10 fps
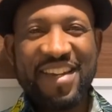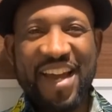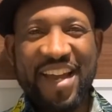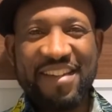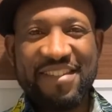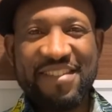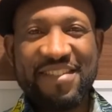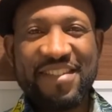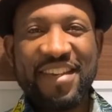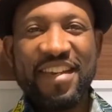
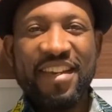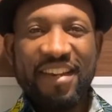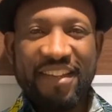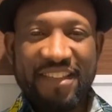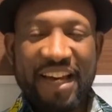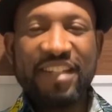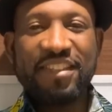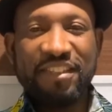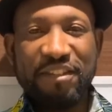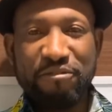days that
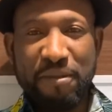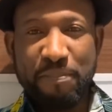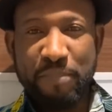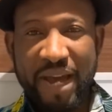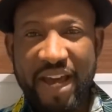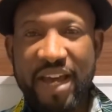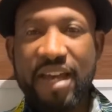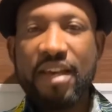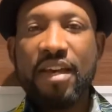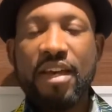the repair